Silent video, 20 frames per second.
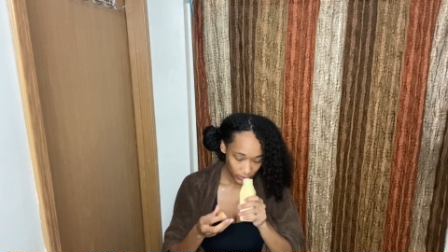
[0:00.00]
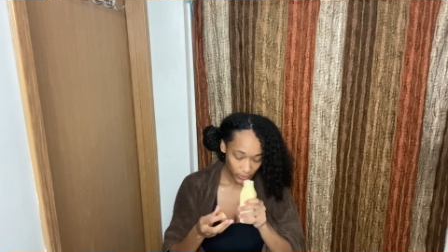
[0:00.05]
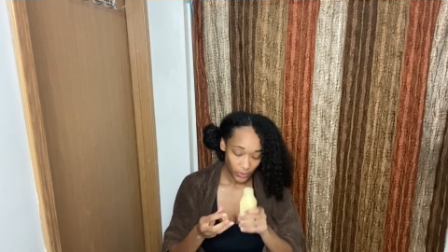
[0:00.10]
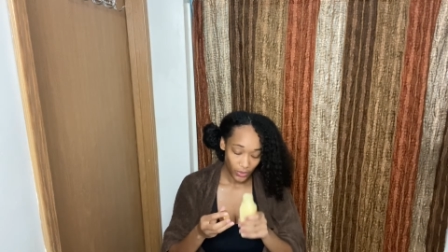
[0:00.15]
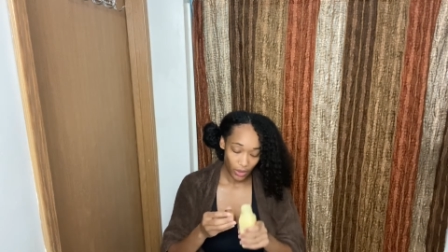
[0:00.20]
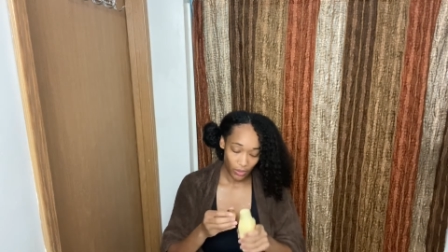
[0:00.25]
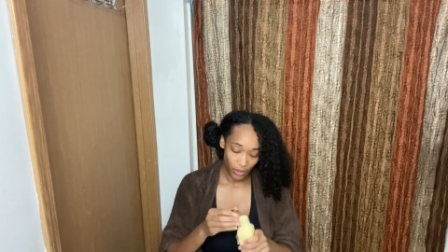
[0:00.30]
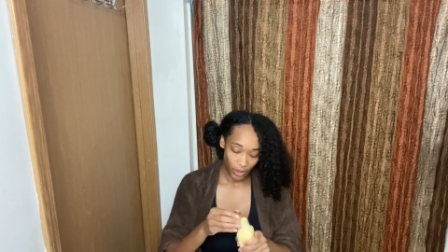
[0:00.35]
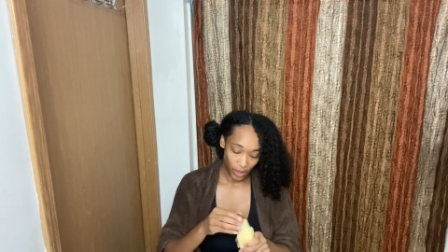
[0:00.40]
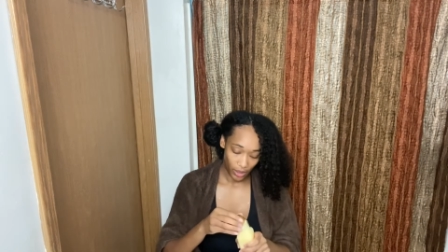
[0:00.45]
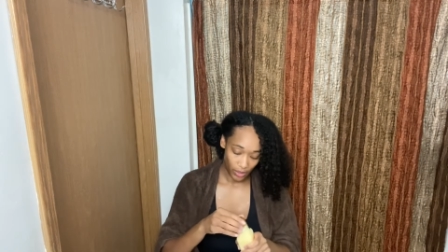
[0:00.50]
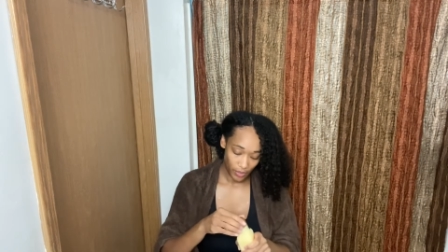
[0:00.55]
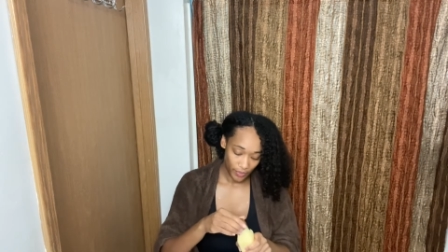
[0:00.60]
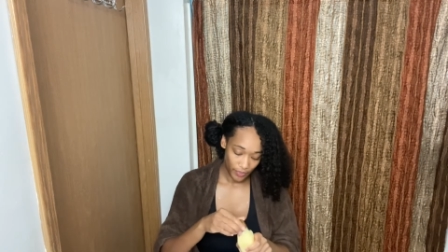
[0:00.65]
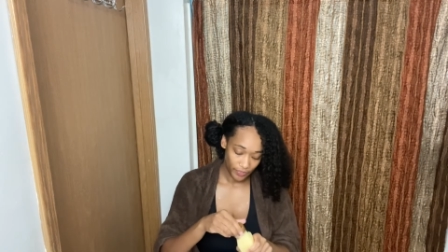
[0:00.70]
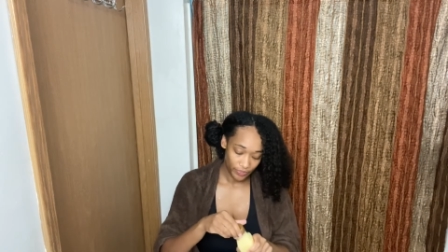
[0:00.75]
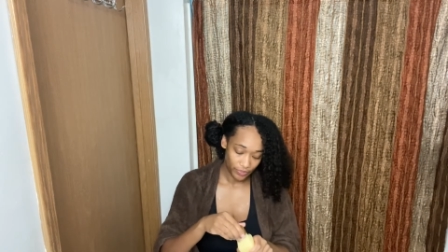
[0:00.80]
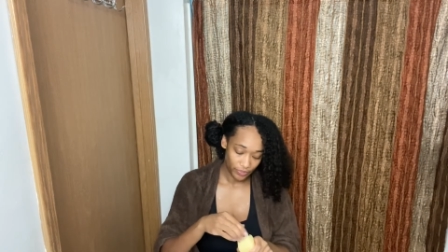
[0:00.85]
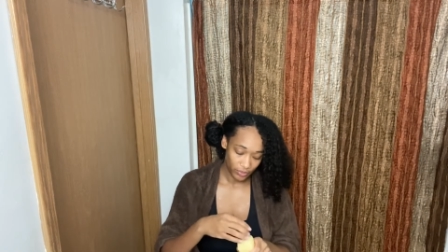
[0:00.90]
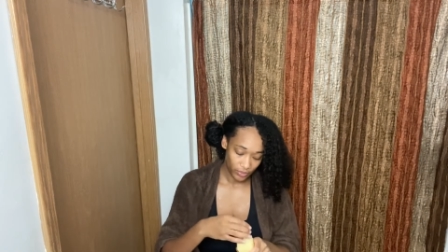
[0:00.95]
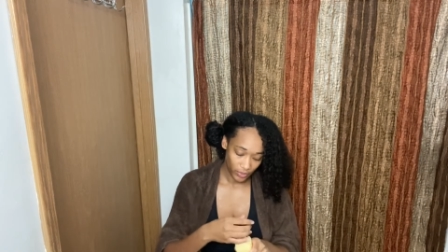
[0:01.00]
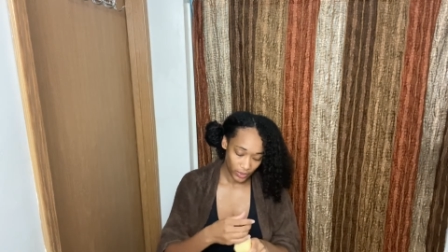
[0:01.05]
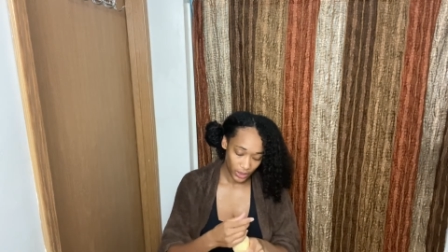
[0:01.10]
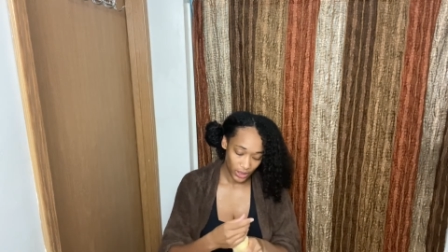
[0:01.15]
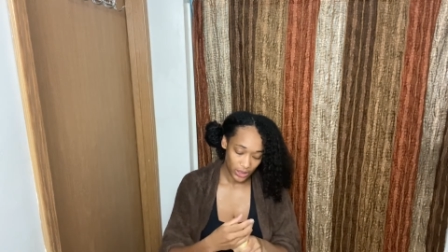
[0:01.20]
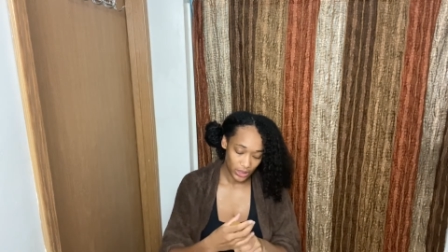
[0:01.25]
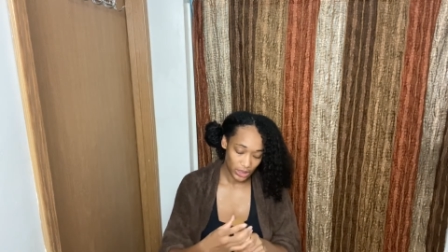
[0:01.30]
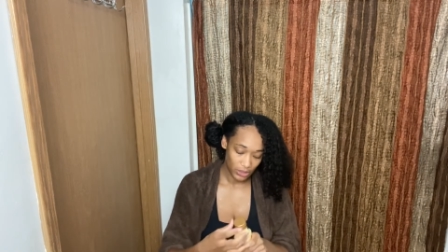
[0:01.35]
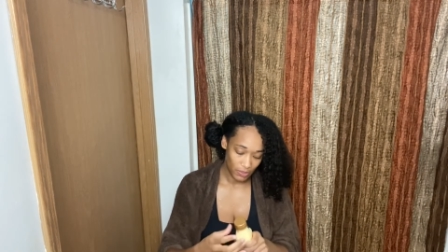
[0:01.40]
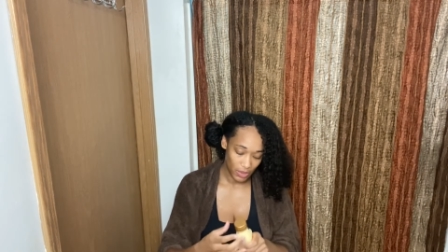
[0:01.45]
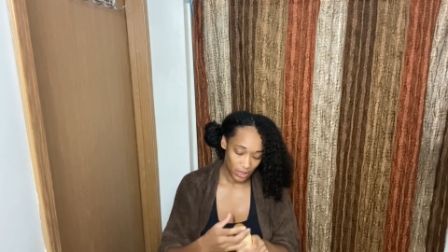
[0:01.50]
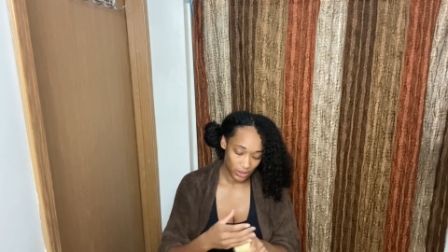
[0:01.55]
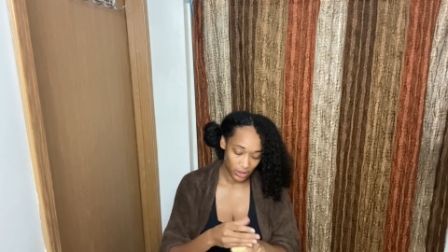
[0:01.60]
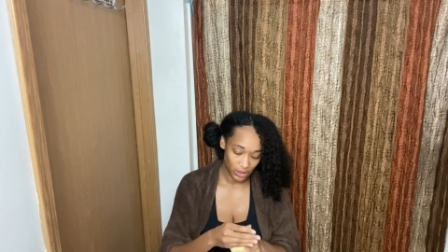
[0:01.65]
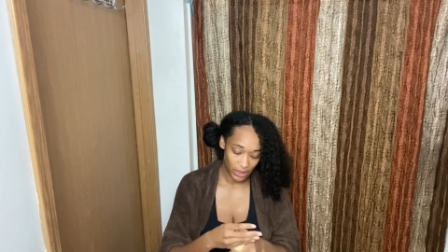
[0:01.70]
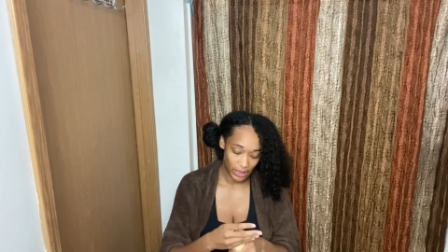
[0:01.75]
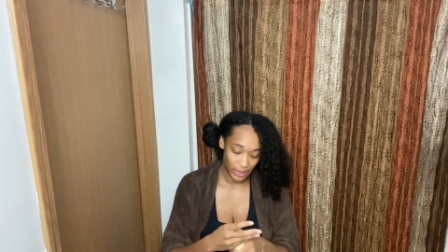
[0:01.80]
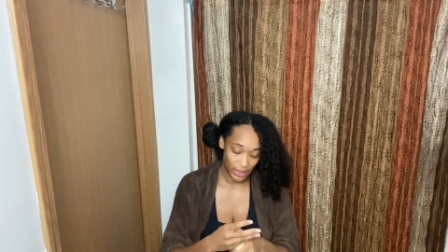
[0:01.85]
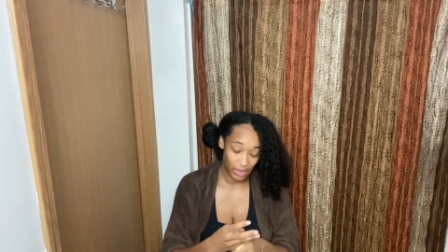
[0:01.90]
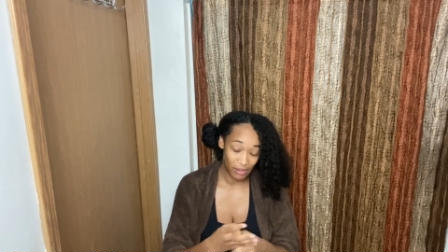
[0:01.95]
Okay. Smells
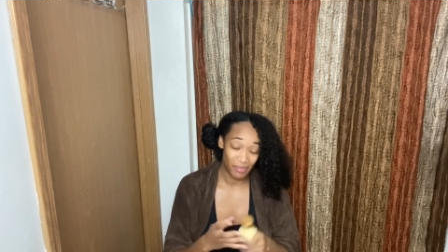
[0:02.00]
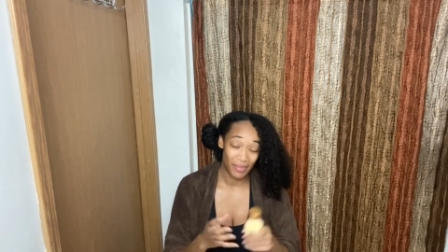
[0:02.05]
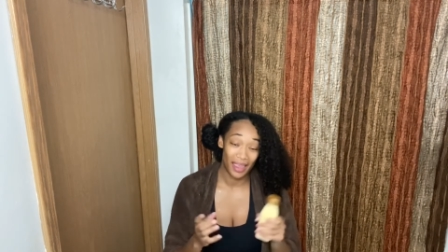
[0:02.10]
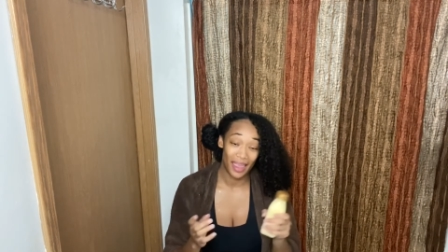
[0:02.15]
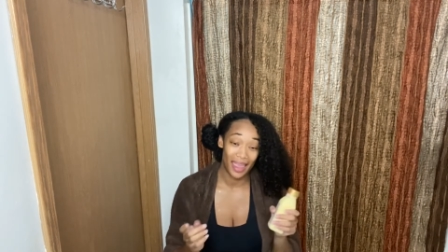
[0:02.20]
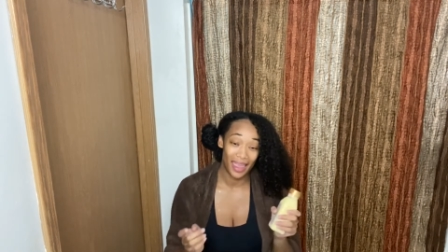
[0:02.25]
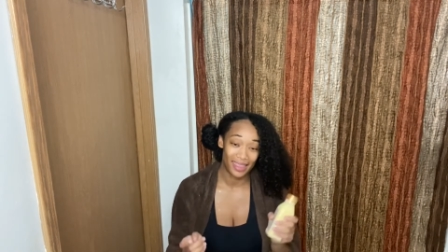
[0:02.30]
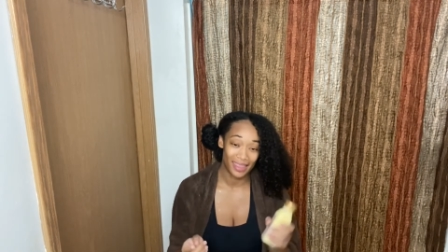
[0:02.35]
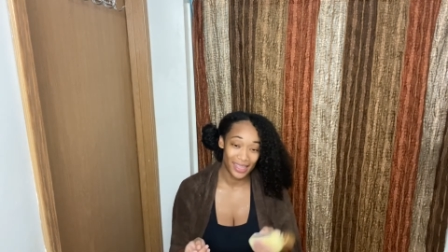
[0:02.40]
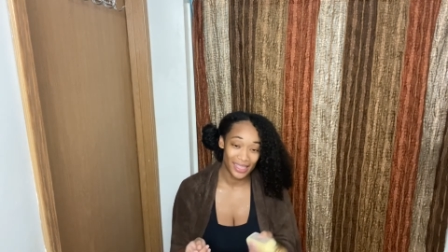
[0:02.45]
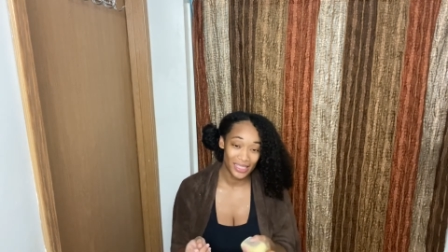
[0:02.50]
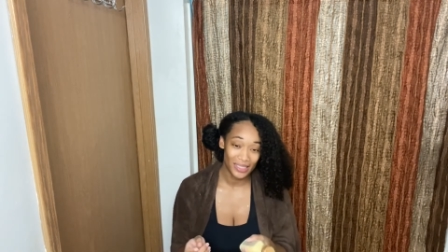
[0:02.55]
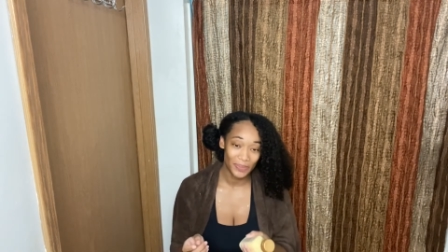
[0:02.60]
the same. And that's